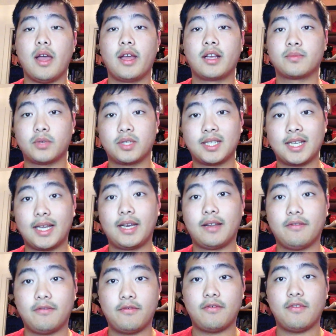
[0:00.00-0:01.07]

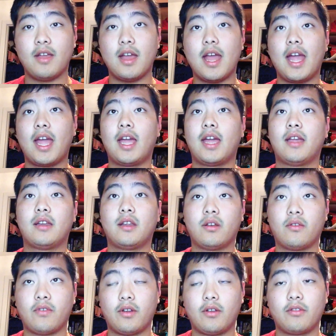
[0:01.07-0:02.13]
exploitative and
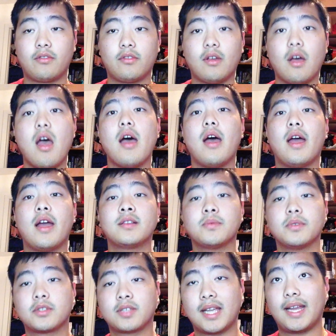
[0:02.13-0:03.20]
interference.
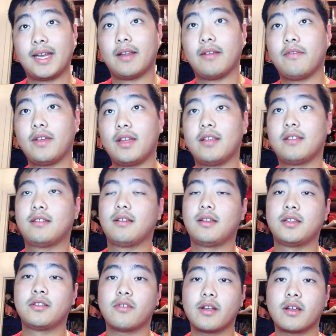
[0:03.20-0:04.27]
Exploitative is the
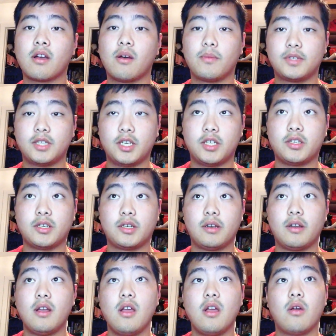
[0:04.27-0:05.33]
indirect
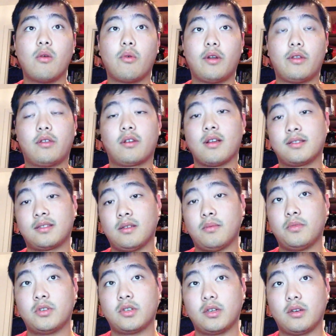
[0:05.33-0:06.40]
competition where the
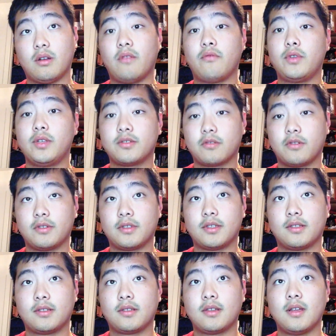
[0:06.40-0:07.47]
consumption of
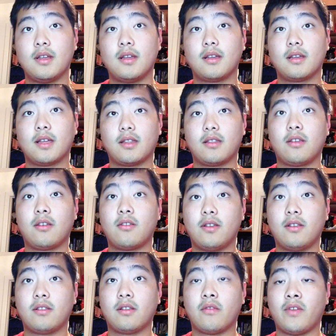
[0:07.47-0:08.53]
resources can
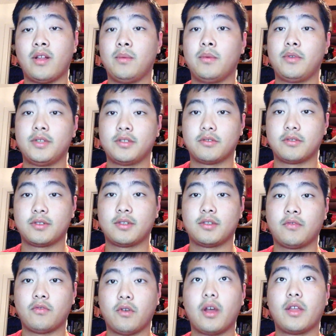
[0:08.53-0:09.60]
decrease the available
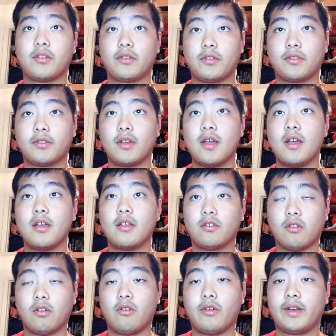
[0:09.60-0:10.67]
resources for others.
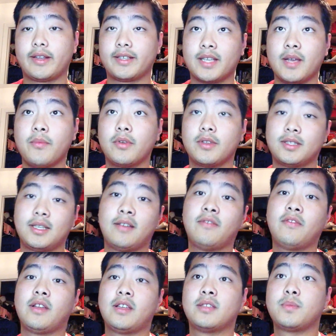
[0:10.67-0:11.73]
So an example is
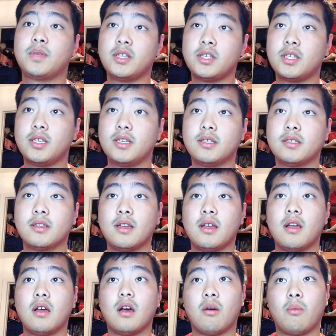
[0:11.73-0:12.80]
if a species
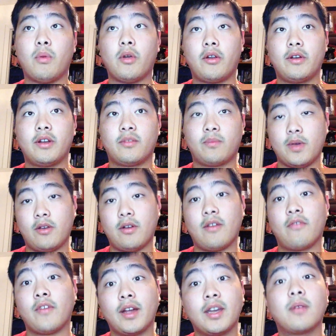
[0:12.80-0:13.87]
of bird is better
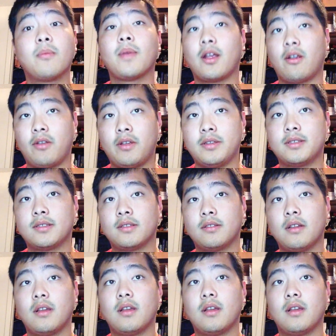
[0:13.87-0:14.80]
at finding berries,